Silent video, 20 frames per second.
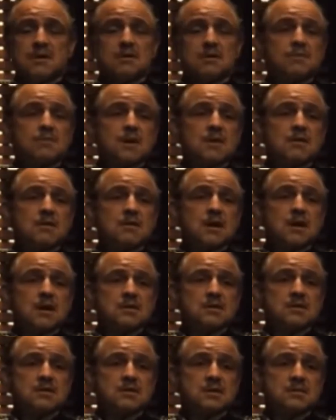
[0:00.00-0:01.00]
The Godfather,
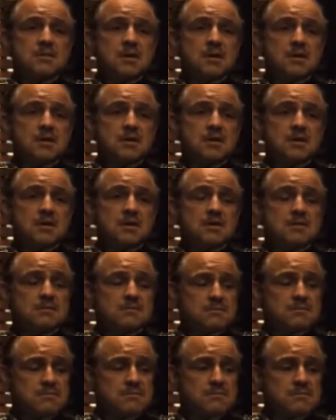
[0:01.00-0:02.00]
they tried to make sure at all
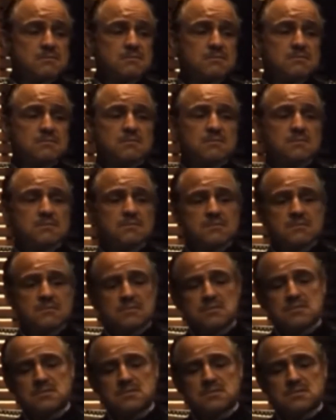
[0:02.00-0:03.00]
times
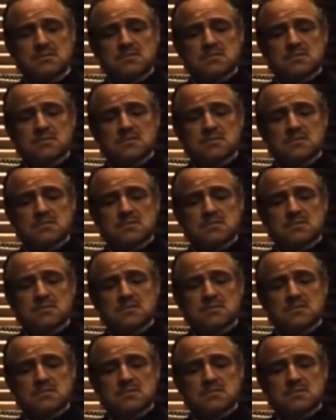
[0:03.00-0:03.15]
that